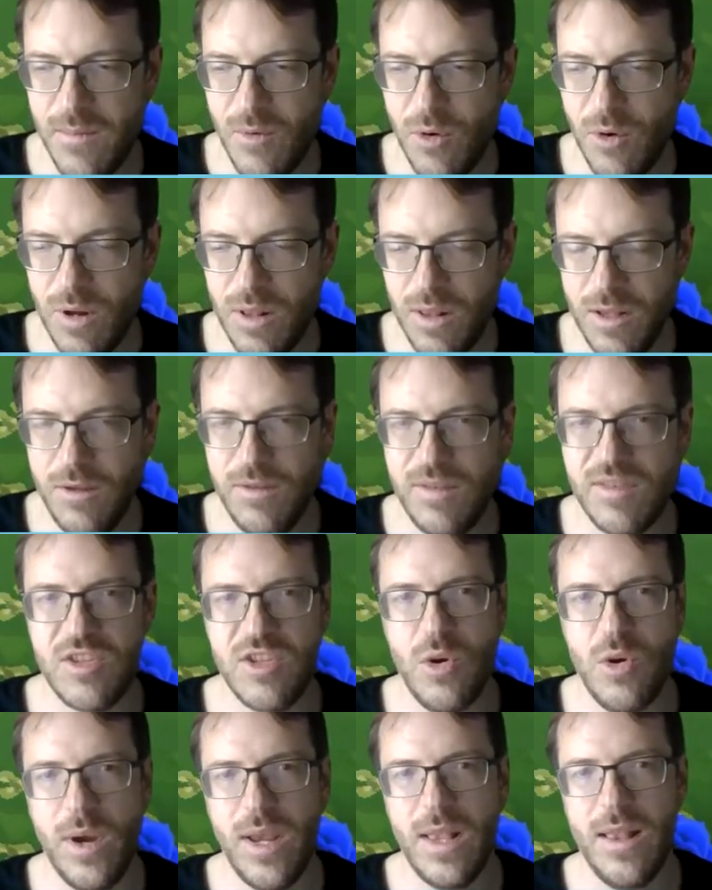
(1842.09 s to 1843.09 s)
more
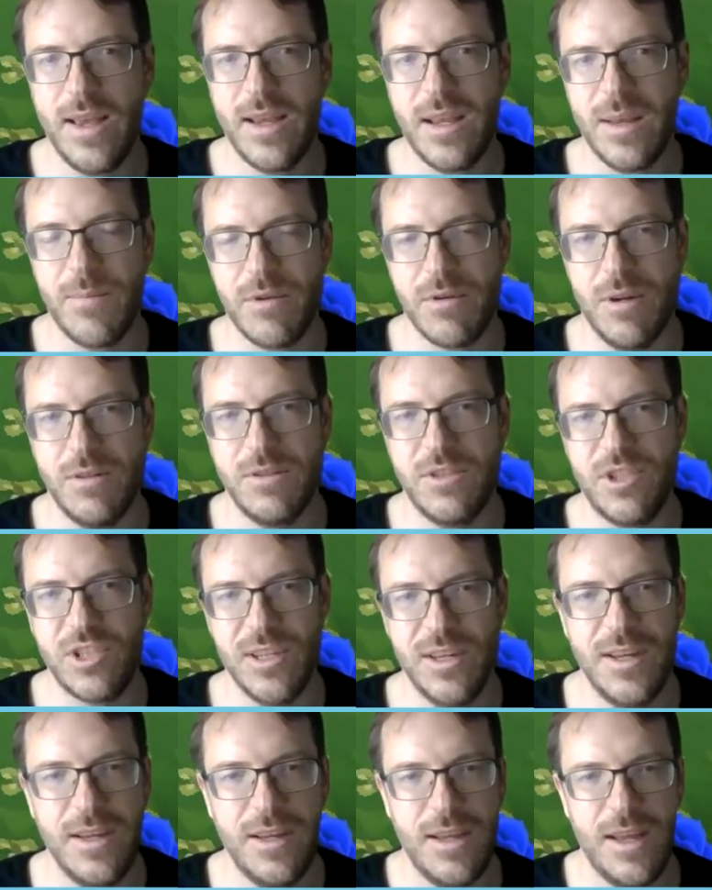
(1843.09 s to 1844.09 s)
loose toy-like
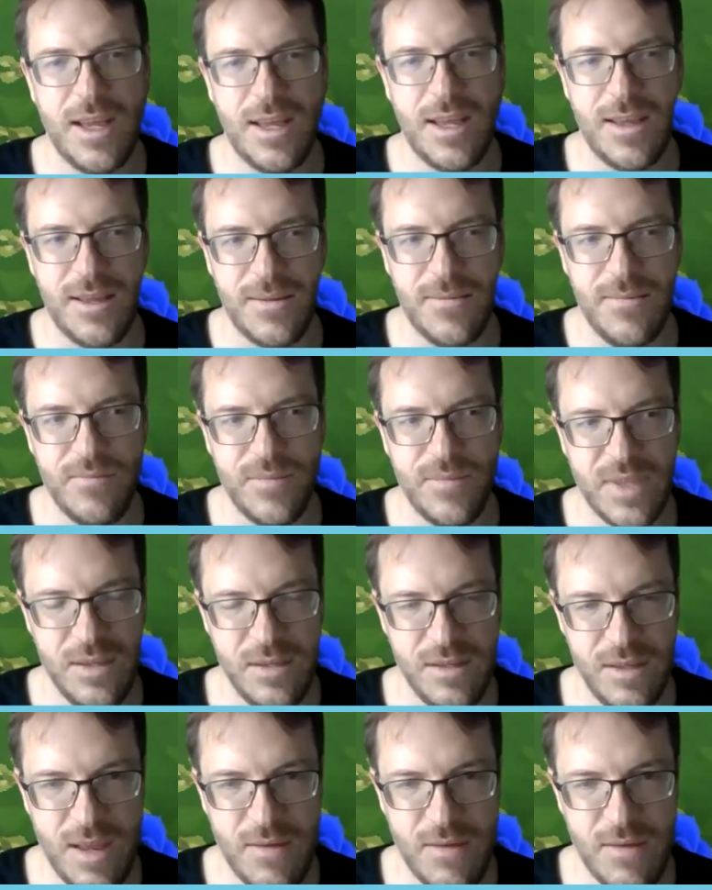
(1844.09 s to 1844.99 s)
approach of